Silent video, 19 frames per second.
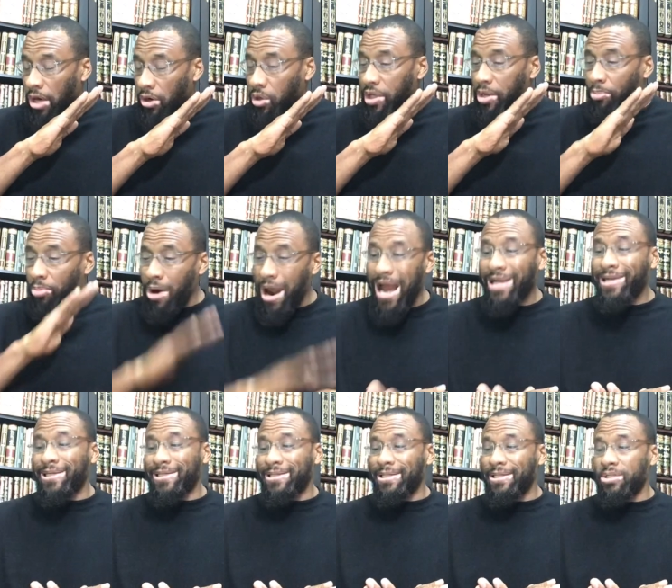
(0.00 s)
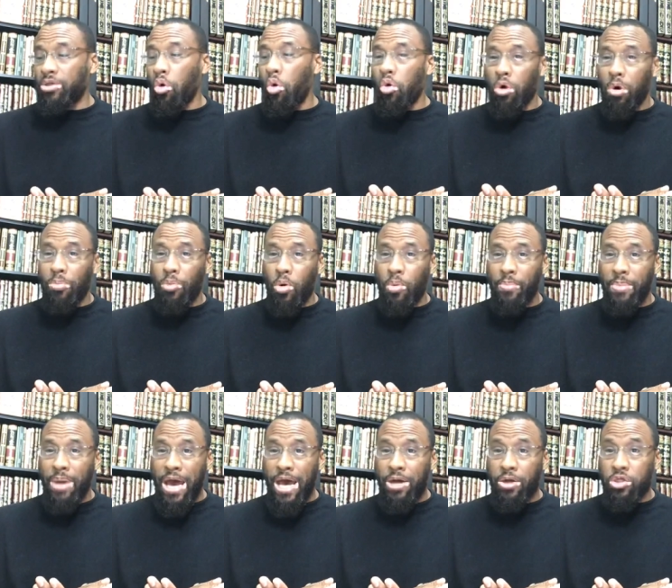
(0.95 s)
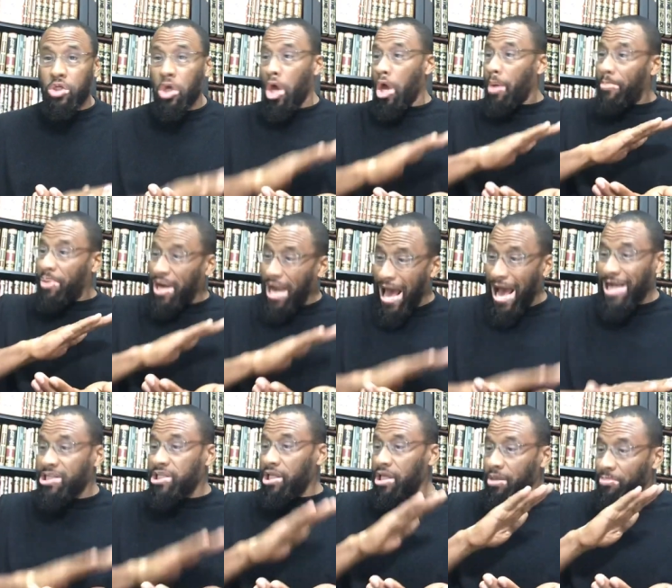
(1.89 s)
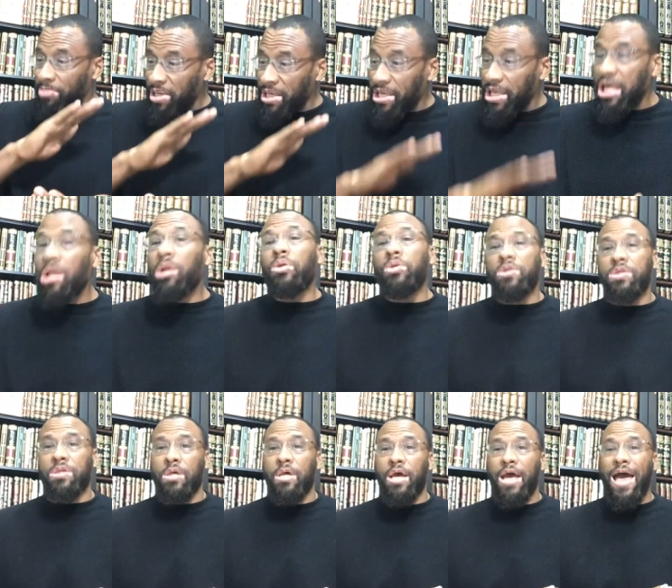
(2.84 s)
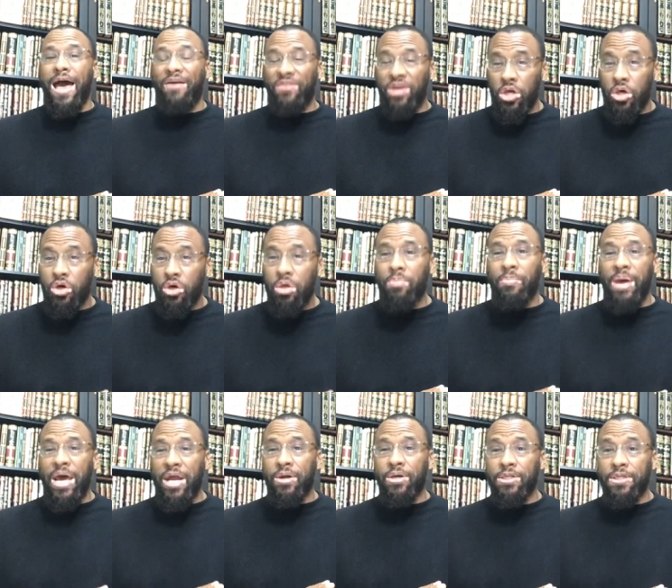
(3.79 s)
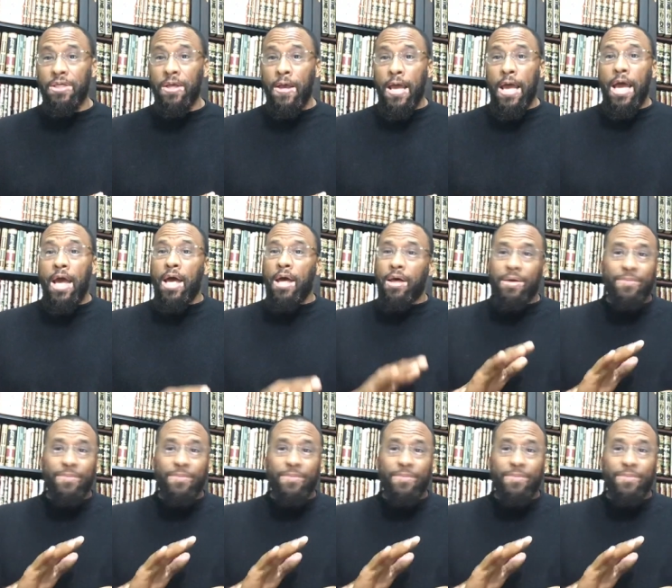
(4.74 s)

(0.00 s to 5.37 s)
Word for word: not only practices horrible manners, but actually belittles having good manners,